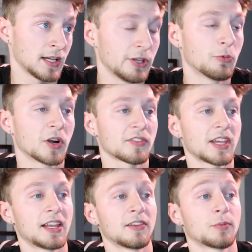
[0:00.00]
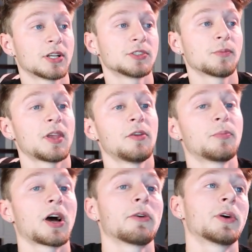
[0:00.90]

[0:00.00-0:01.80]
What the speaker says: If you weren't skating as much as me, you probably